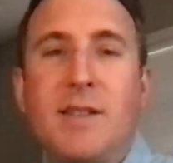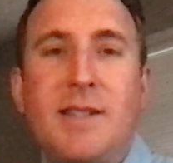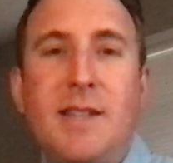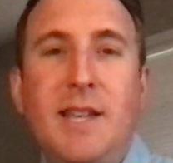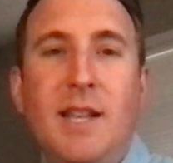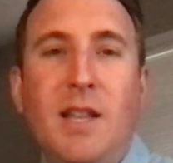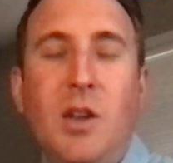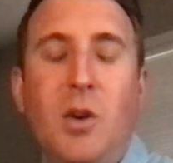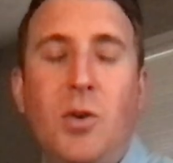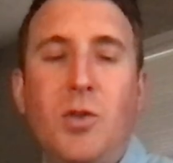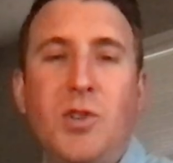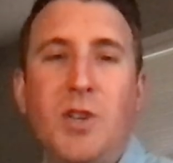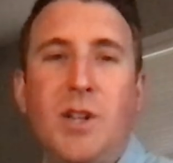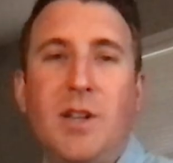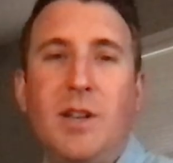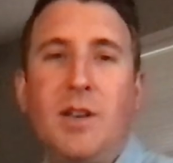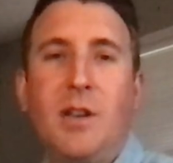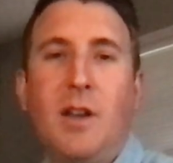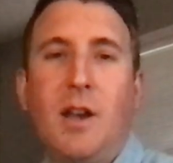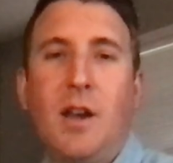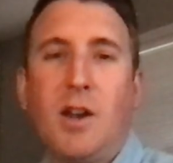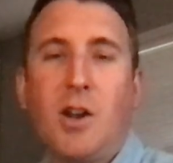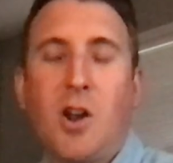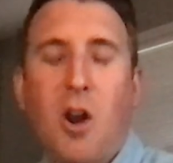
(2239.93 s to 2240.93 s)
theologian
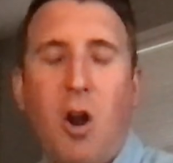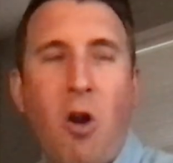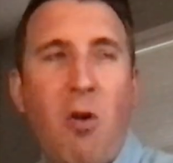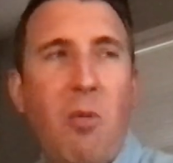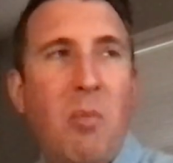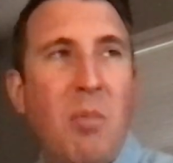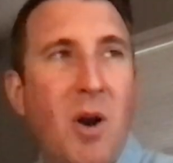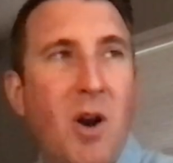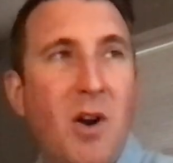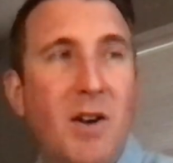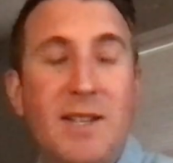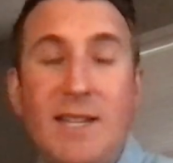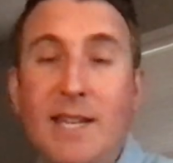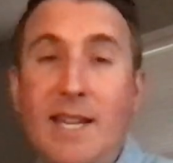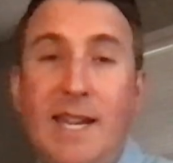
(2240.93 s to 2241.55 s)
Karl Barth,